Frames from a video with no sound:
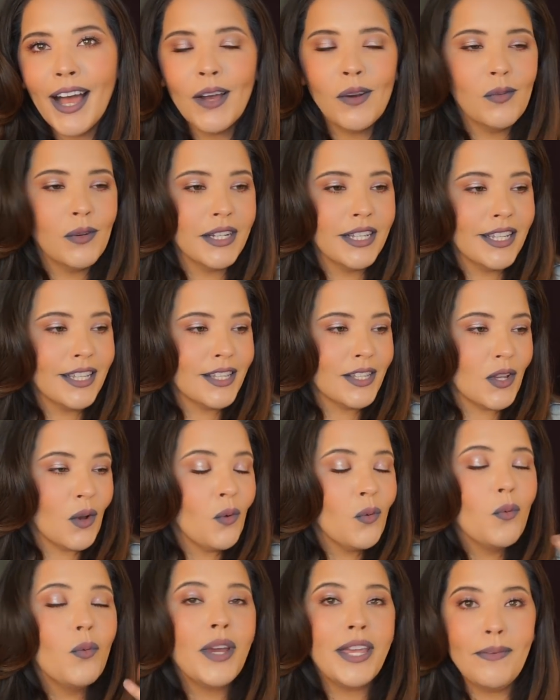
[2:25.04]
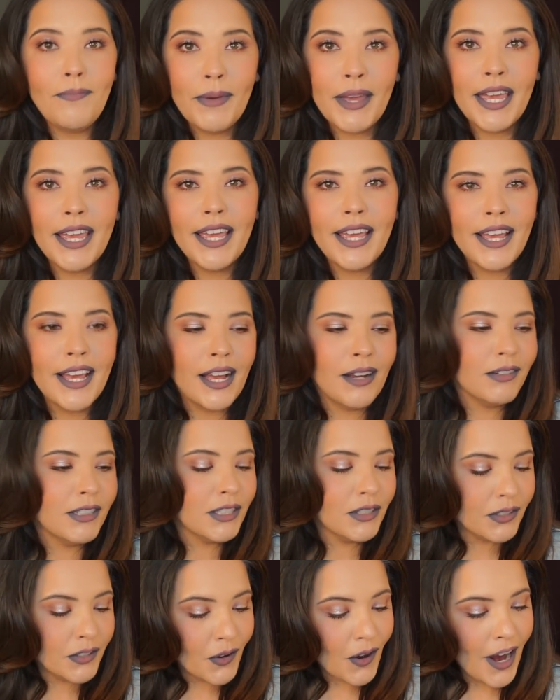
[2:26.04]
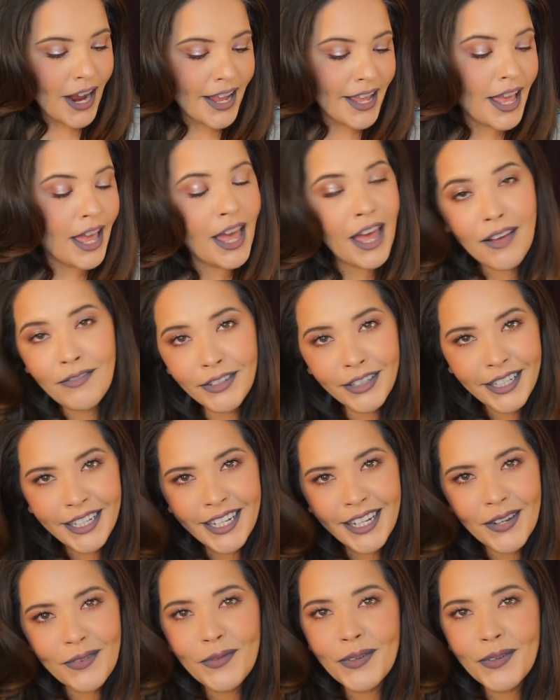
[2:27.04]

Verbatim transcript: I was weeping, I was crying heavily